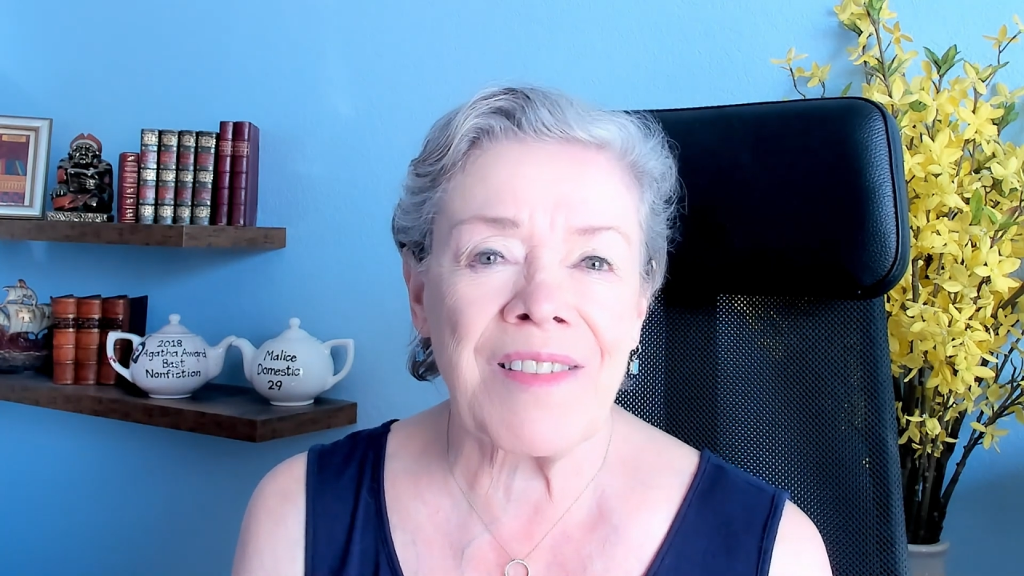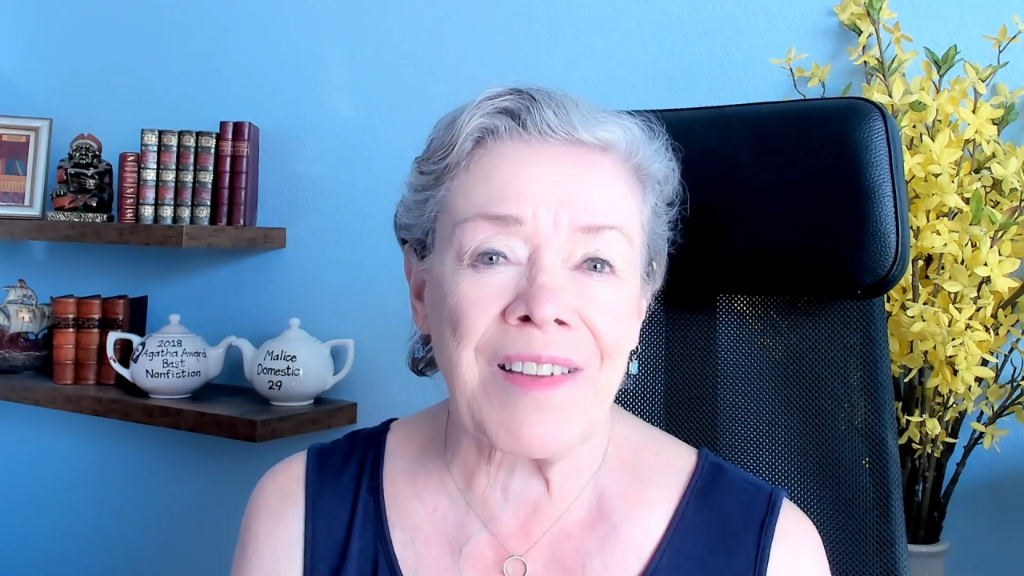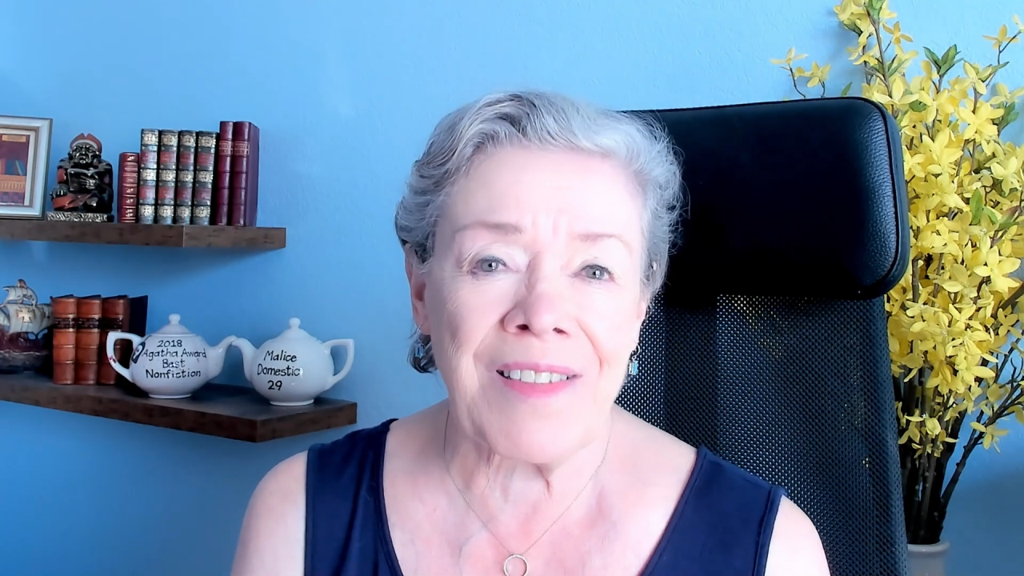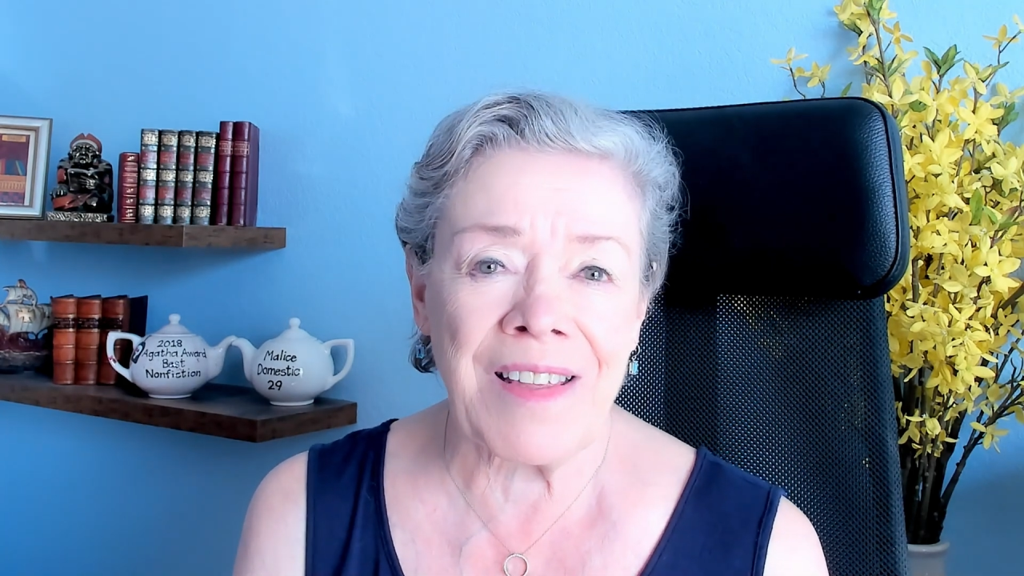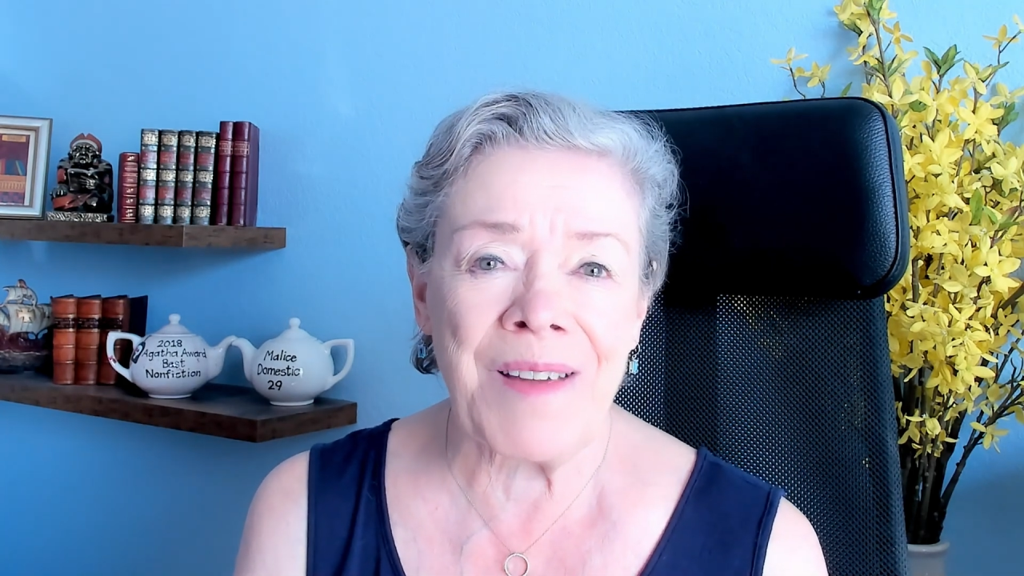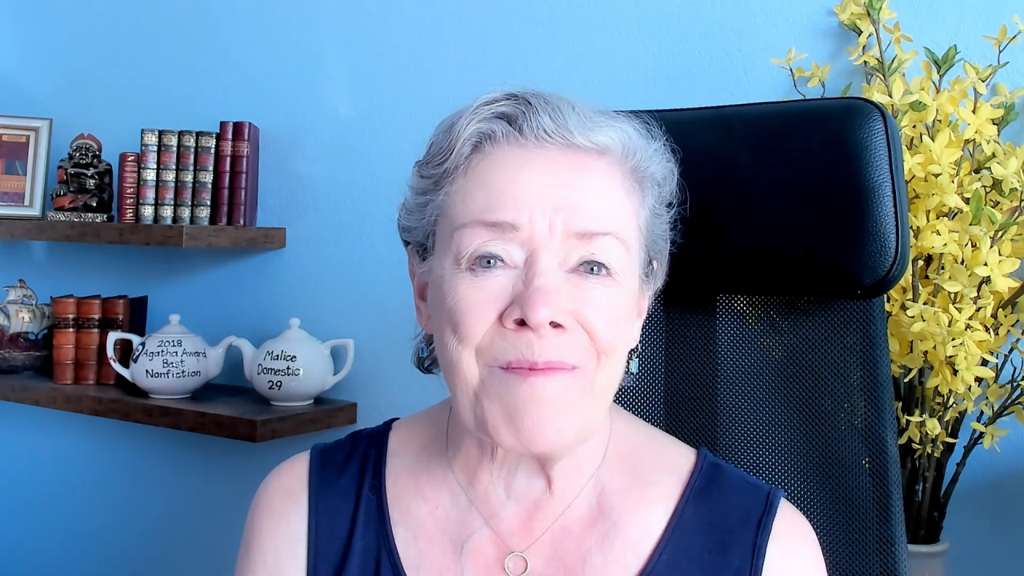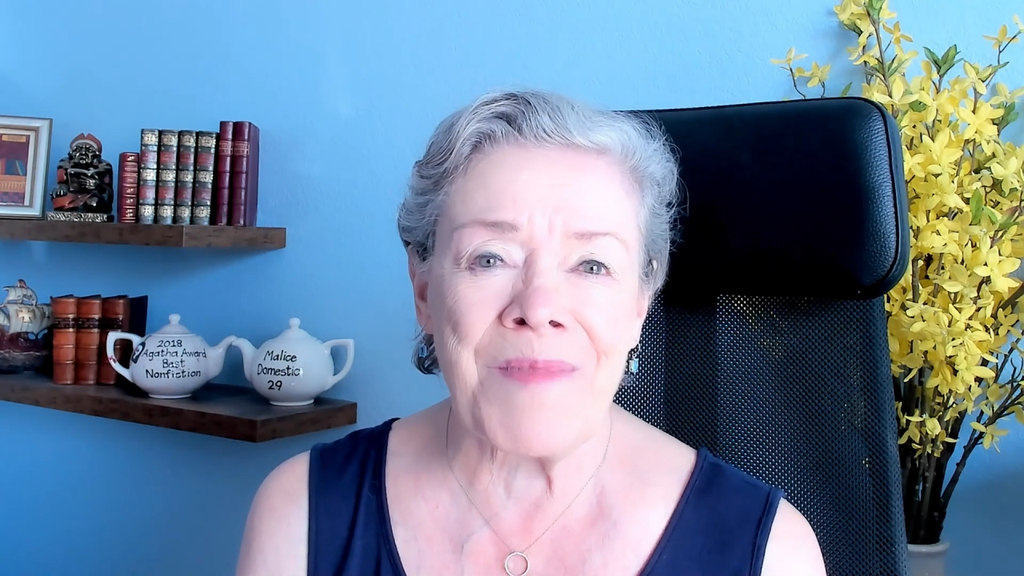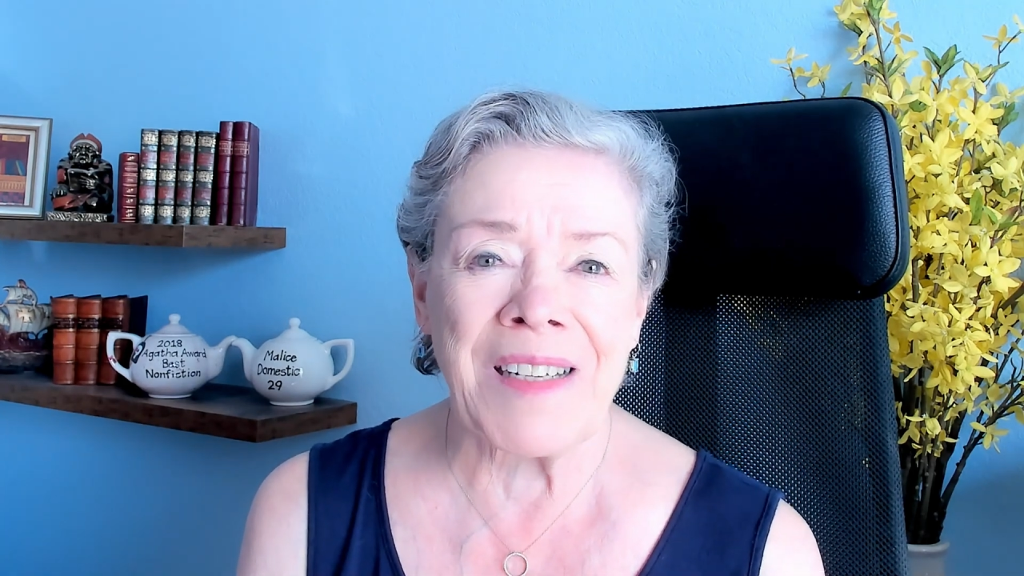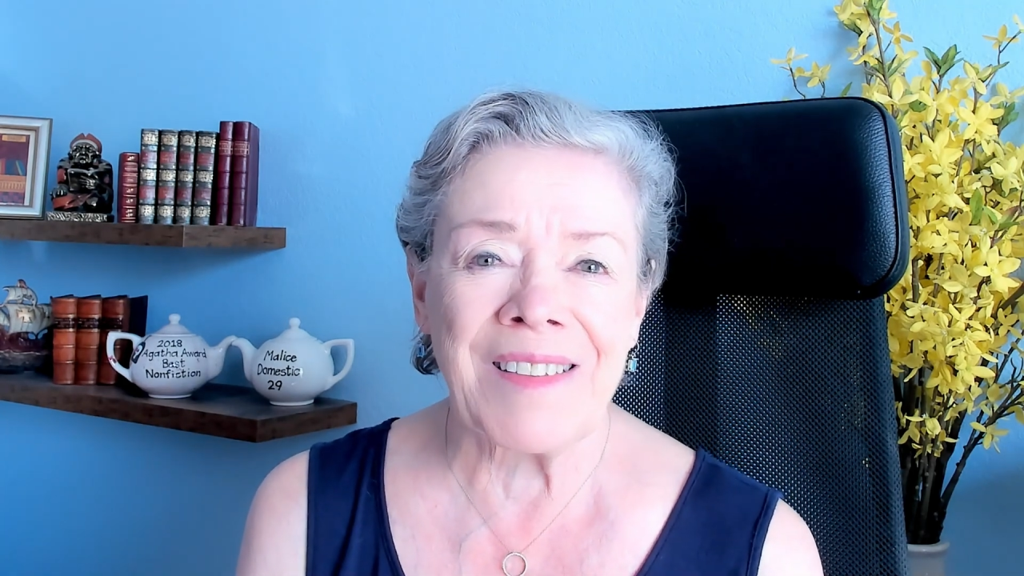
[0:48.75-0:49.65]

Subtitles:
the theme.